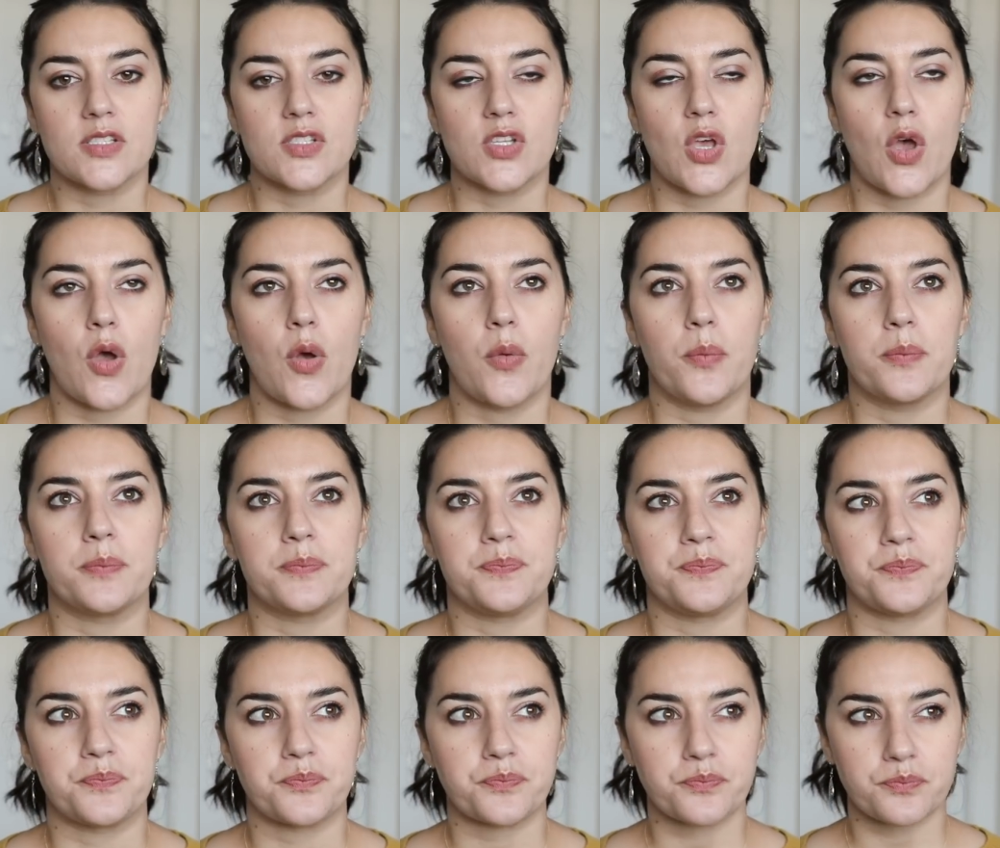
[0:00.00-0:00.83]
So
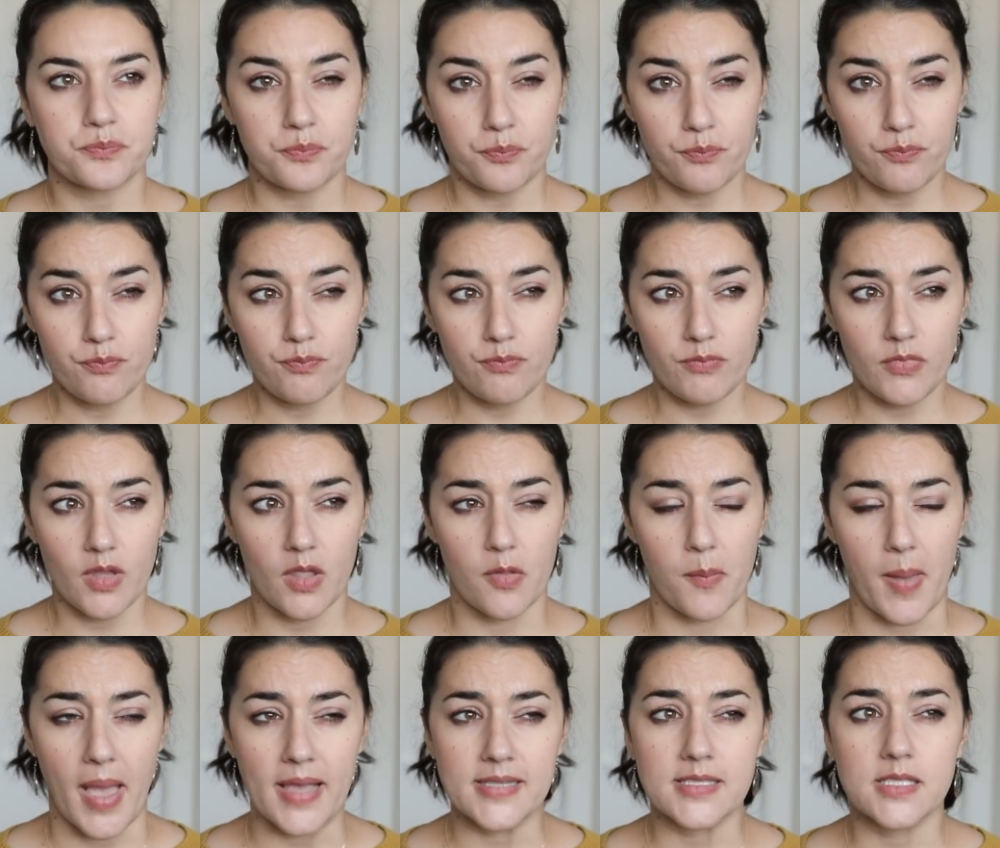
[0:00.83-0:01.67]

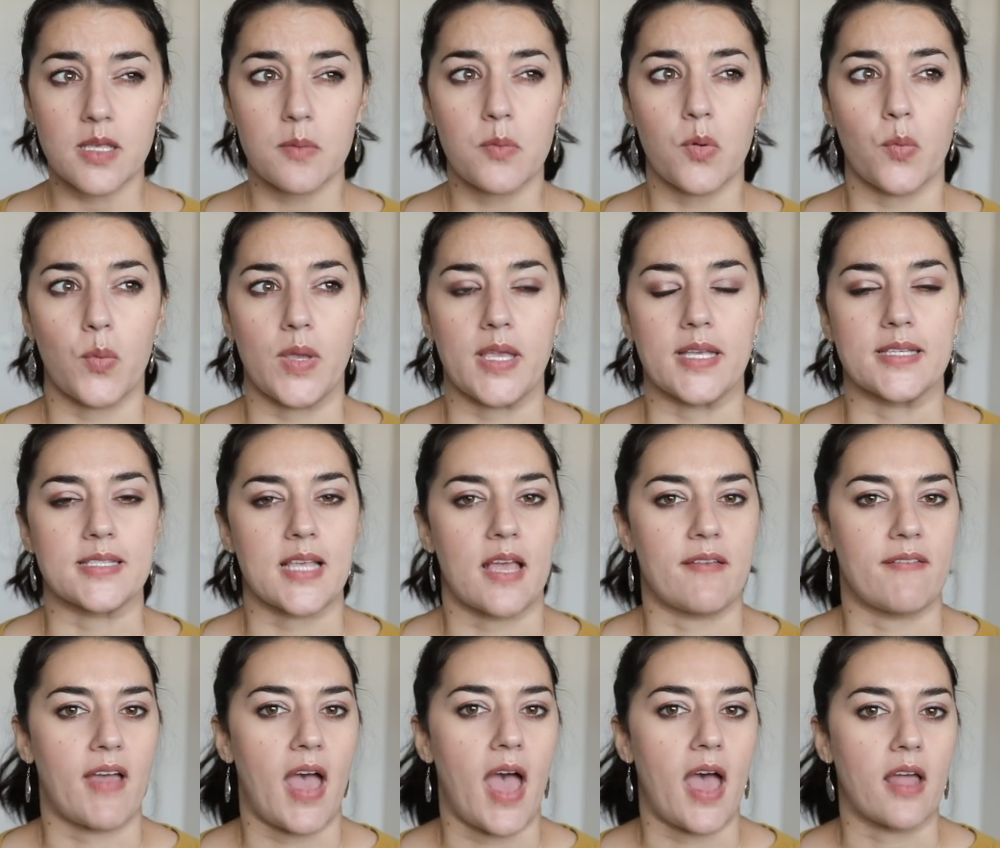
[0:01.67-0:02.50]
the past couple weeks
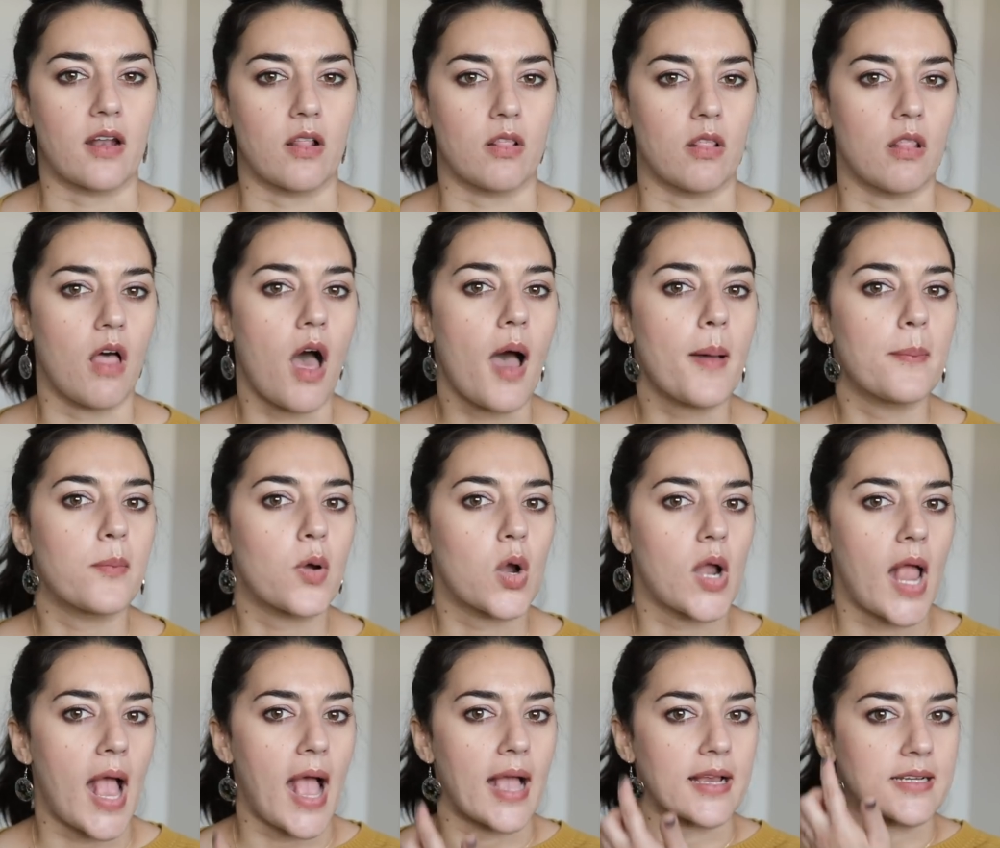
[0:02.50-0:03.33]
I've had a lot
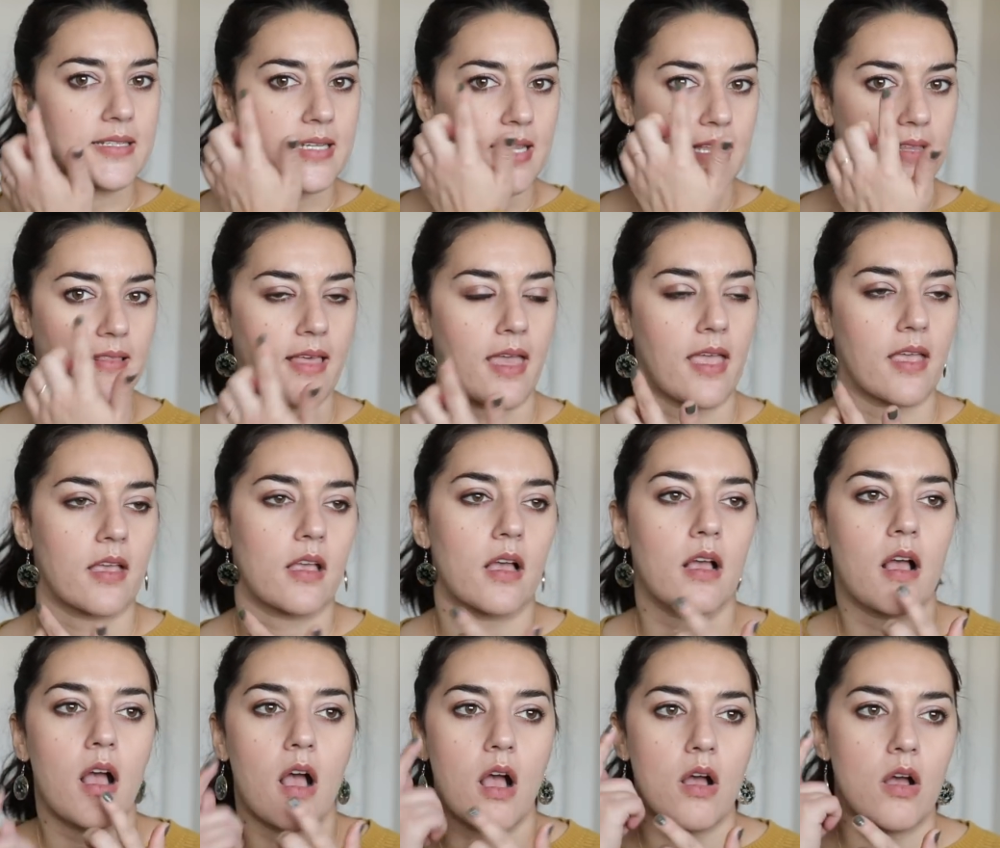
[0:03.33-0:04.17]
more acne
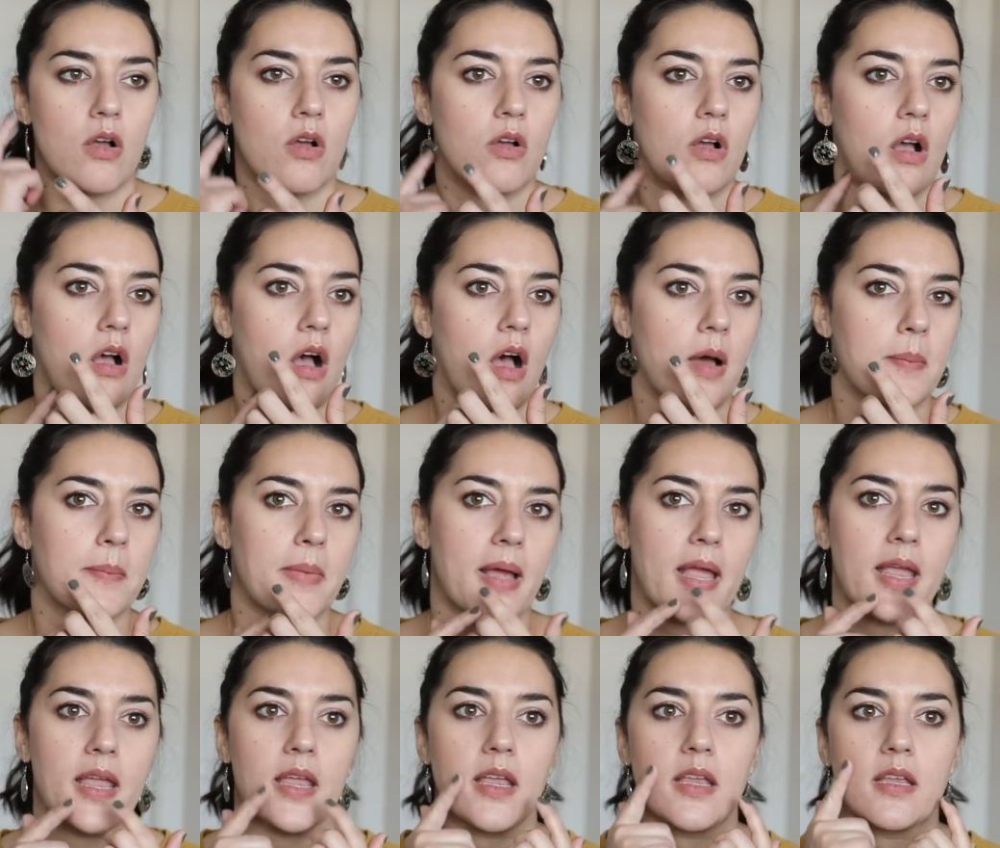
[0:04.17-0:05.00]
like on
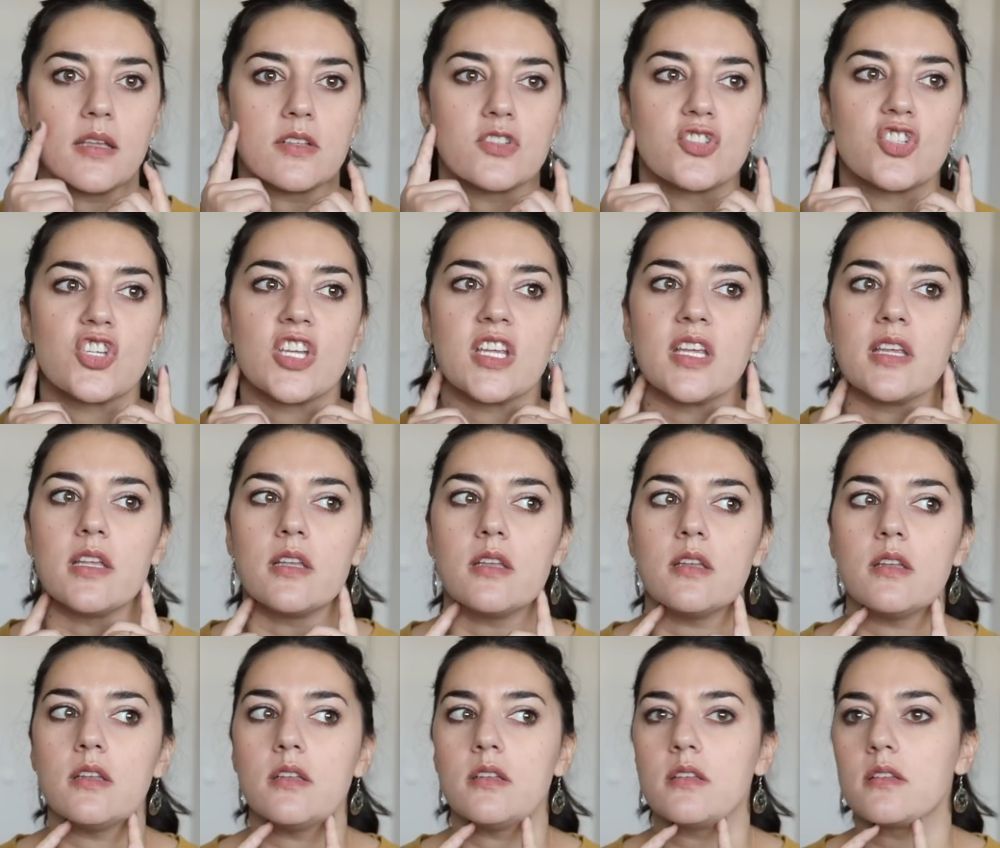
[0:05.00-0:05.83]
my
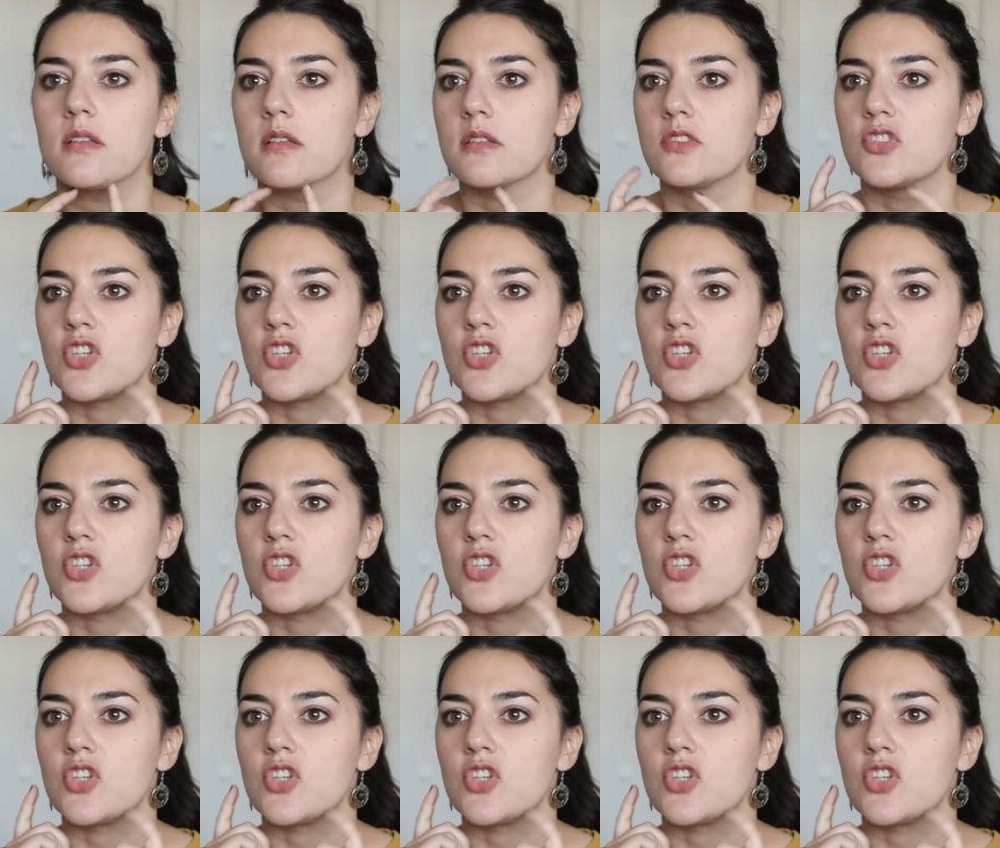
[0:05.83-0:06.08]
chin,